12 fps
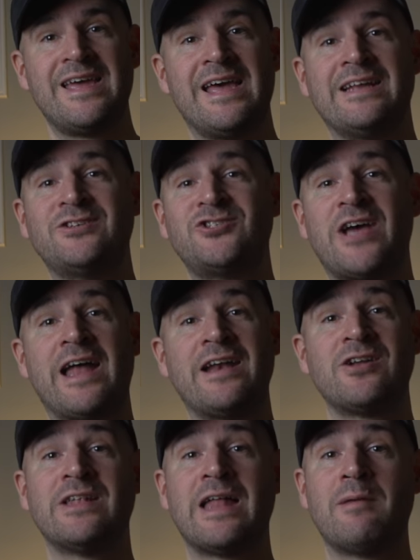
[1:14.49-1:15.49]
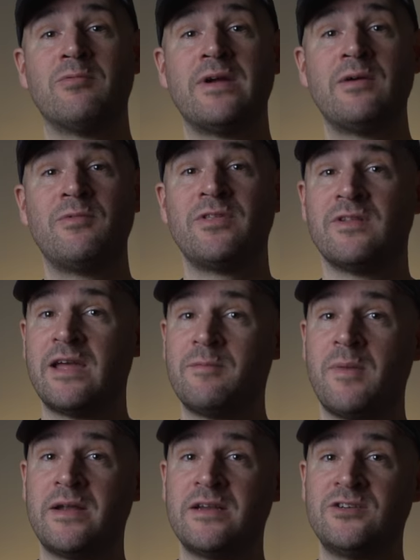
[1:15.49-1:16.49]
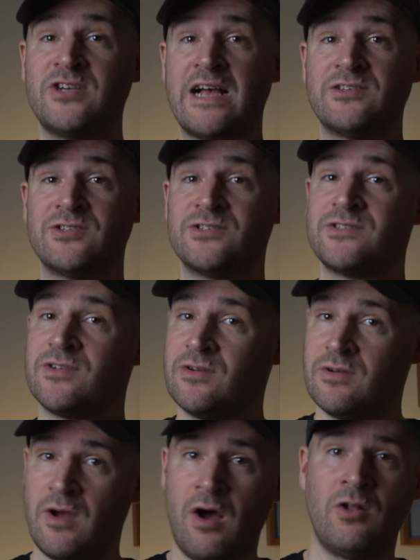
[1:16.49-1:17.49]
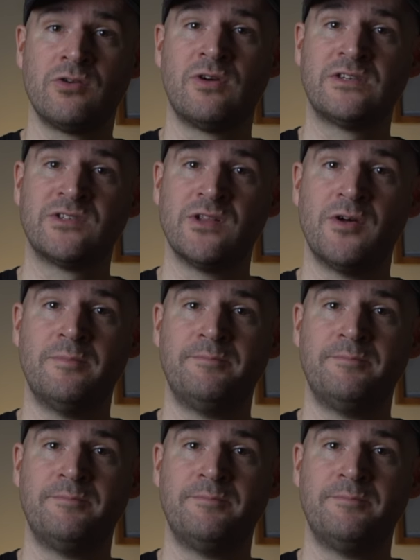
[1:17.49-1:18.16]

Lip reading: and chat and collaborate with like-minded jazzers all across the globe.